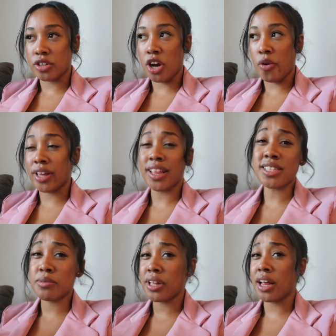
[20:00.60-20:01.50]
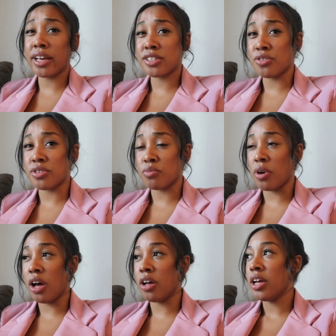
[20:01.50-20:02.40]
are going. That's something that I like to do as
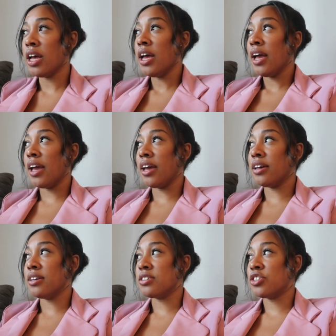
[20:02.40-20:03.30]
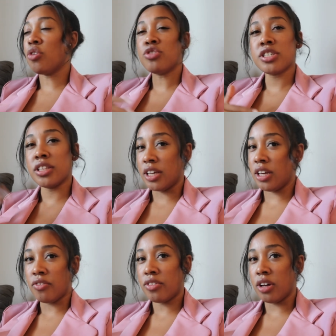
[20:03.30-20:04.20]
well, is don't just
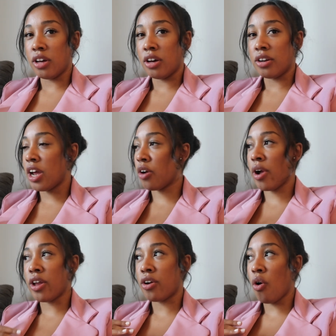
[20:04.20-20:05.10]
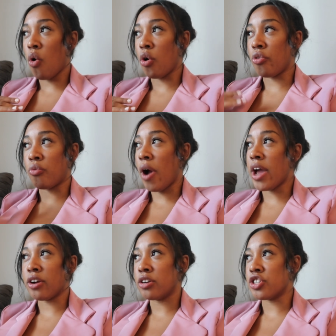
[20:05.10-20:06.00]
leave the narrator or the
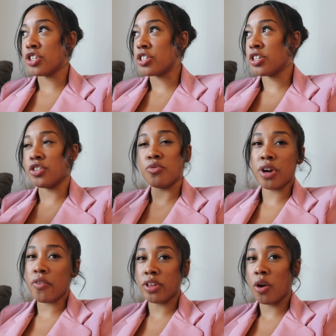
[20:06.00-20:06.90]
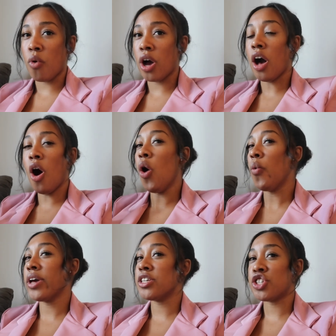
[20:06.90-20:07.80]
writer just to do whatever they want.
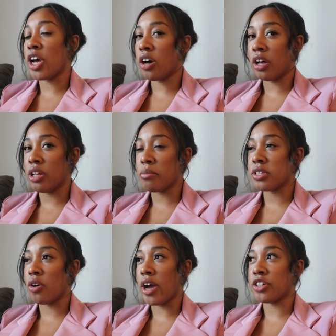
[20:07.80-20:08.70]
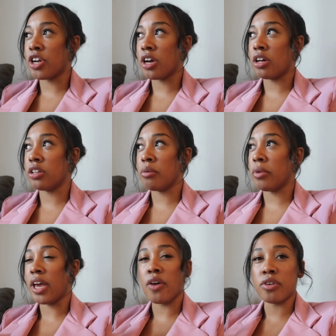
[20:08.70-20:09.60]
Always check on them. So I check on them
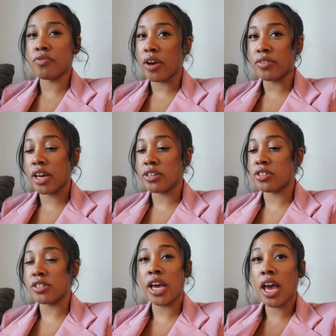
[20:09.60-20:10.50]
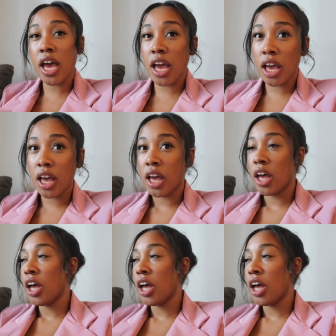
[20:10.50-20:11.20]
like every 5 days to say, hey,